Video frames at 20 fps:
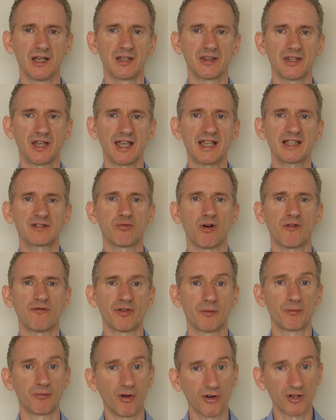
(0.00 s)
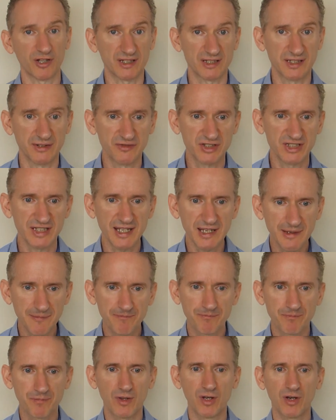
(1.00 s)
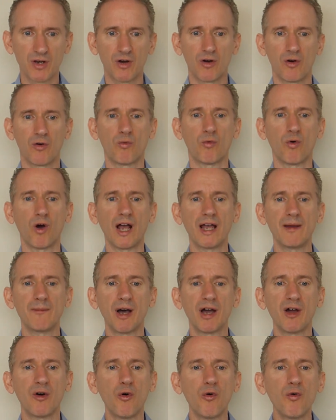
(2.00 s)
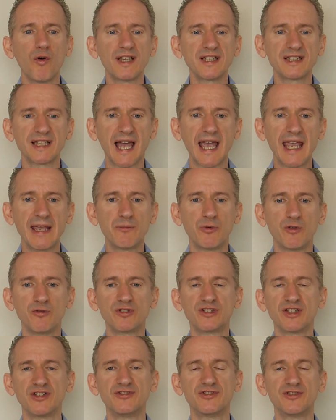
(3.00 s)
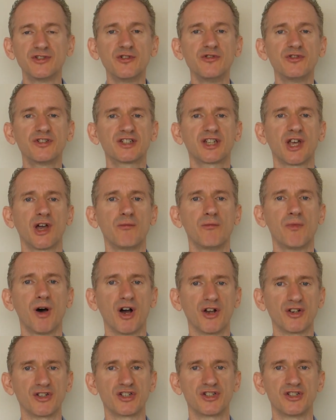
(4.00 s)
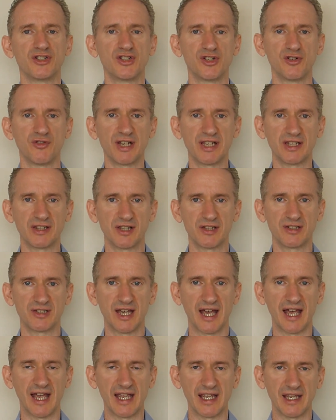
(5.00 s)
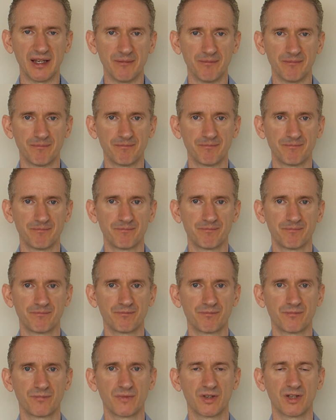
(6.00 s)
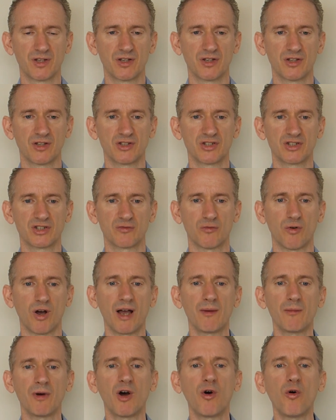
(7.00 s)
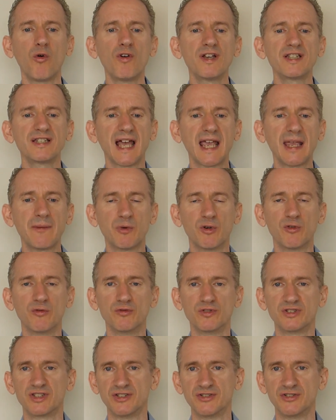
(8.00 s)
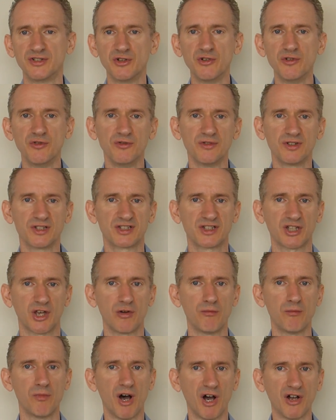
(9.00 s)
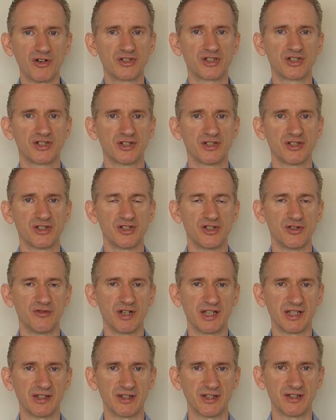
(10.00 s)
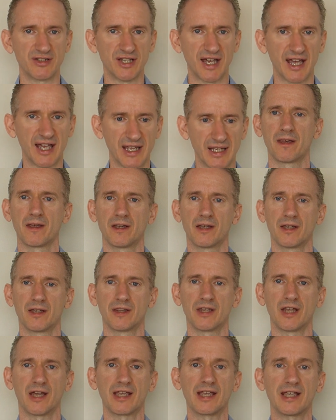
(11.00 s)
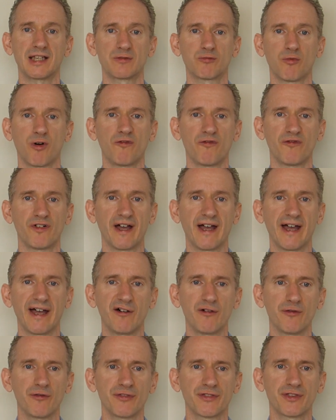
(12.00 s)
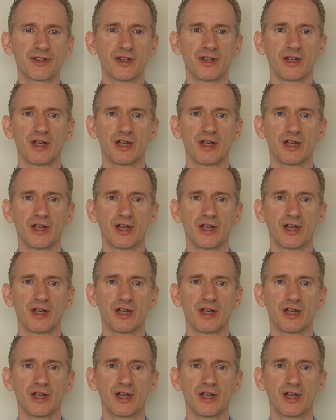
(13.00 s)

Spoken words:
Now here's one for productivity. Why am I always able to do so much during the day? So why am I always able to do so much during the day? Now here's one for health.